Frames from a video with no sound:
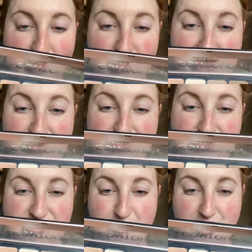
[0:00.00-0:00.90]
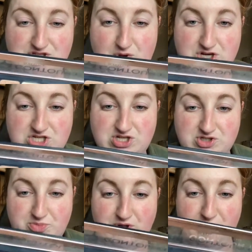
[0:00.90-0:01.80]
I don't use the brush though, I just use a
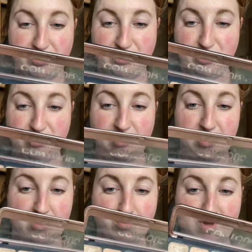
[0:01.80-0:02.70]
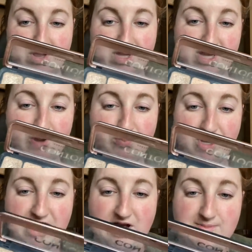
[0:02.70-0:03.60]
beauty blender. But look at how pretty
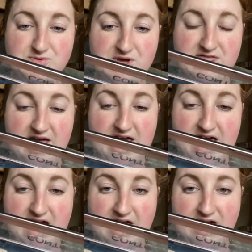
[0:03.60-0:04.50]
it comes with a